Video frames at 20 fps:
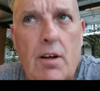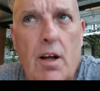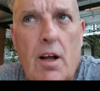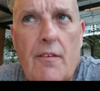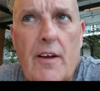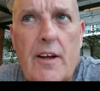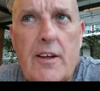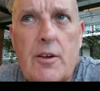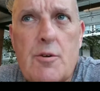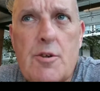
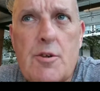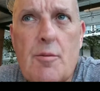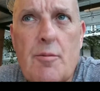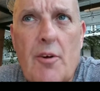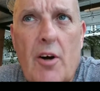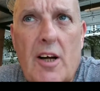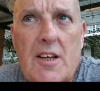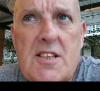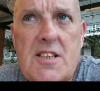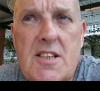They do some
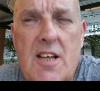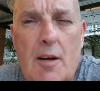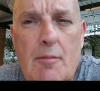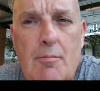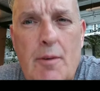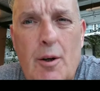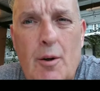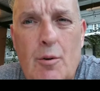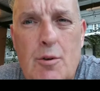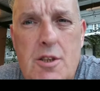nice set
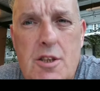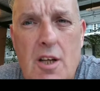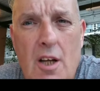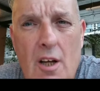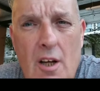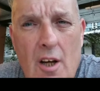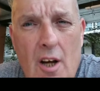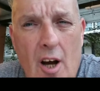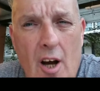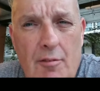meals
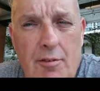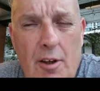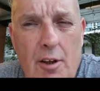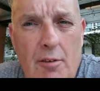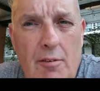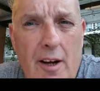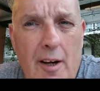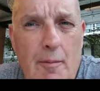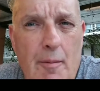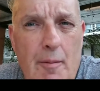for
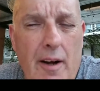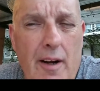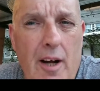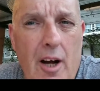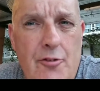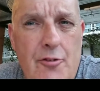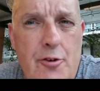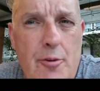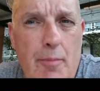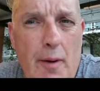around about
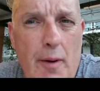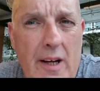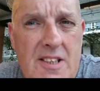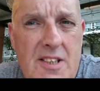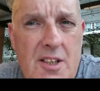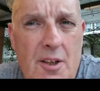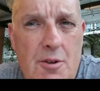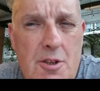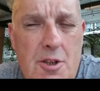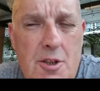100
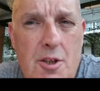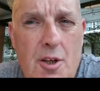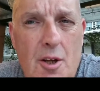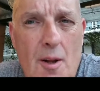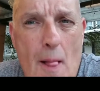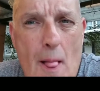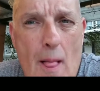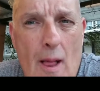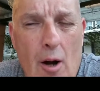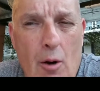pesos,
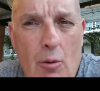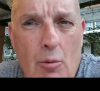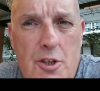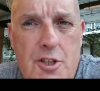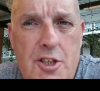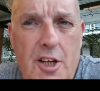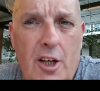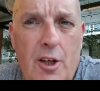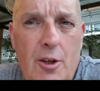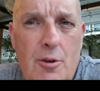which
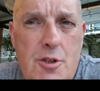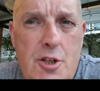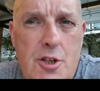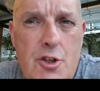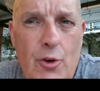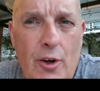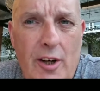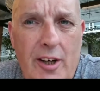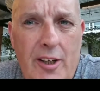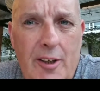includes a
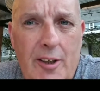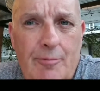drink,